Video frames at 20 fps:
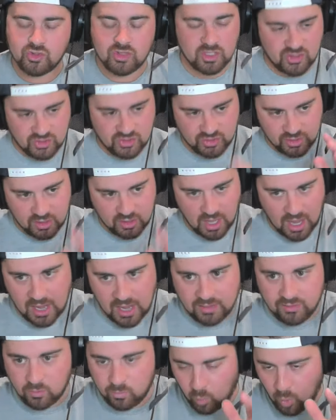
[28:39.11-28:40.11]
This is a
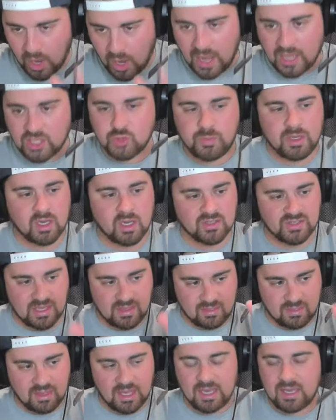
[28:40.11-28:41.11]
guy to watch because I
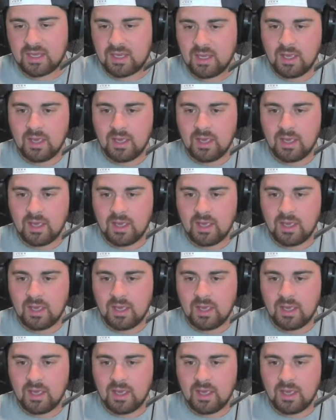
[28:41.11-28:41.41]
think